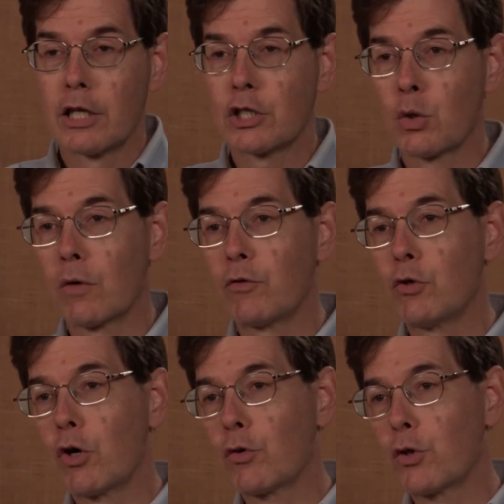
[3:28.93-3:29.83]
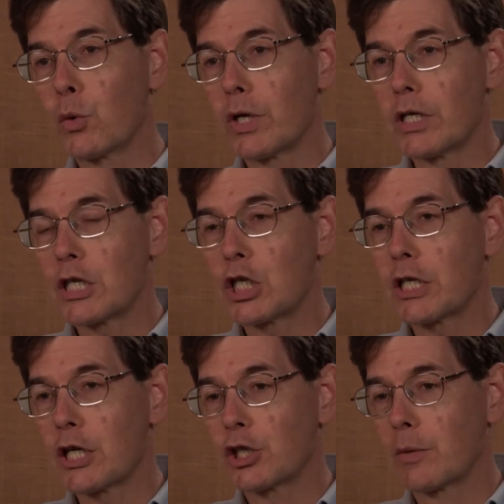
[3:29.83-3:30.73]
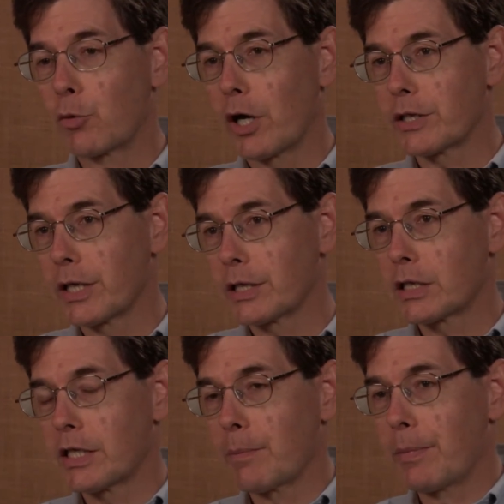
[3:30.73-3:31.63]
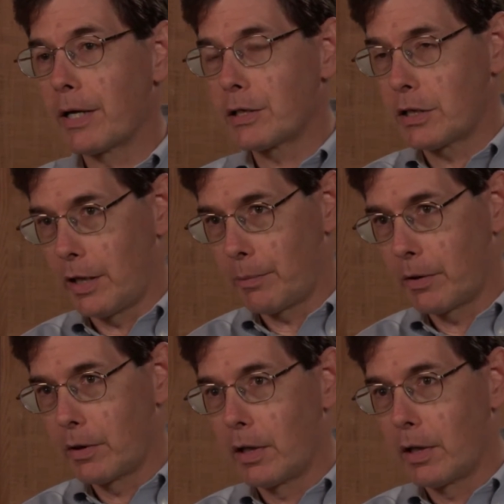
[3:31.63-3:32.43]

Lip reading: So if you go through an initiation process step by step